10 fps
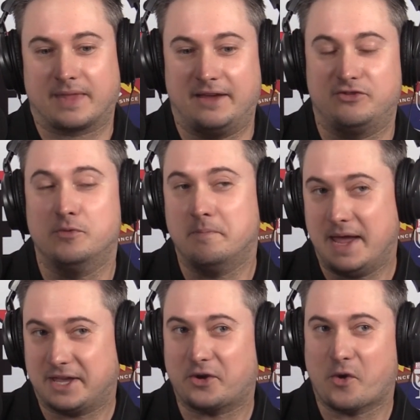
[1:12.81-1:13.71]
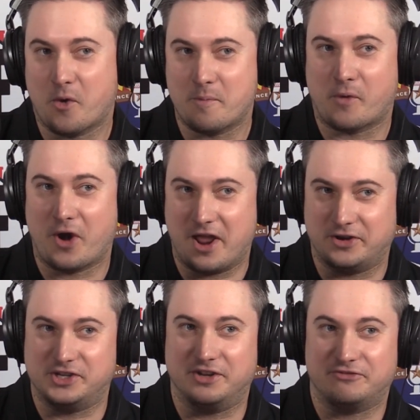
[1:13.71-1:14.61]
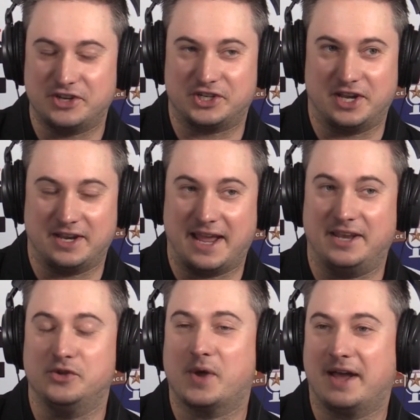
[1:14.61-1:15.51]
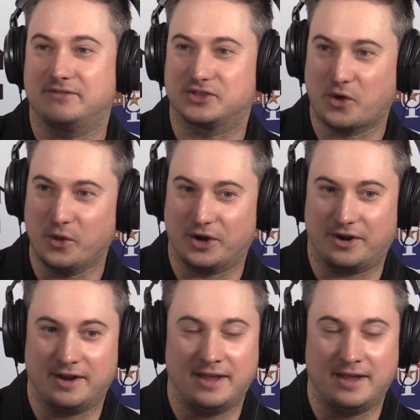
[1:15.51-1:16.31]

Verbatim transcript: if you make your home more energy efficient and you have solar,